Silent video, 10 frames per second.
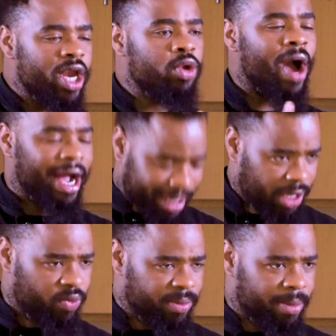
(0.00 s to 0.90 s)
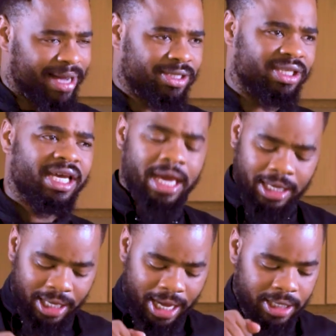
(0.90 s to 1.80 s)
you agree with me, Mangzoti?
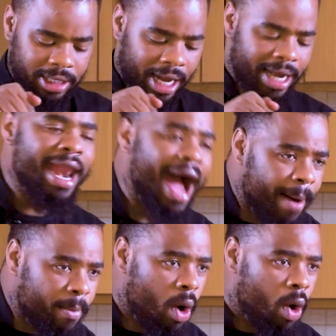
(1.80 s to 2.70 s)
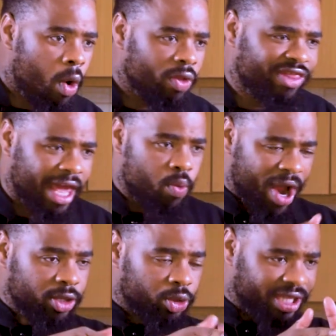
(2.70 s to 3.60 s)
Nabo, they
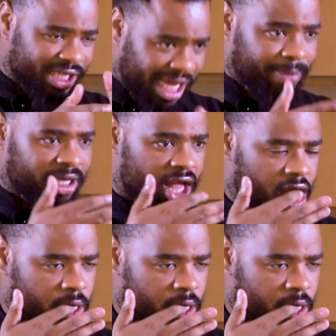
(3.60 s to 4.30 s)
went through the same thing.